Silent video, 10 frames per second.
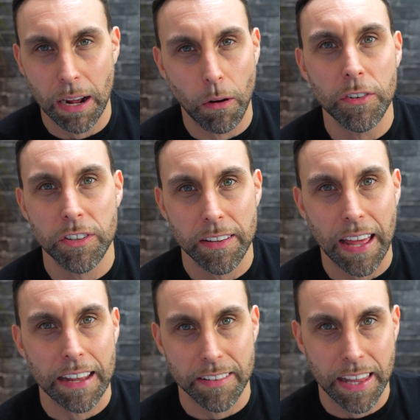Now obviously
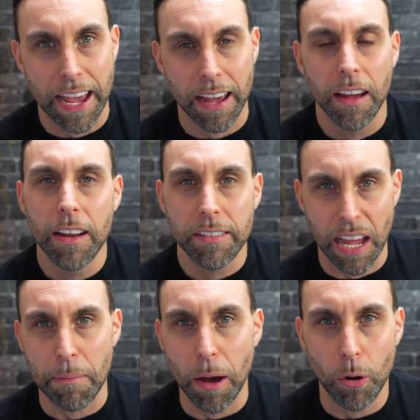that's their
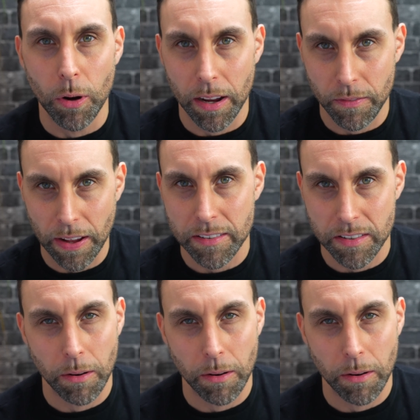demo event,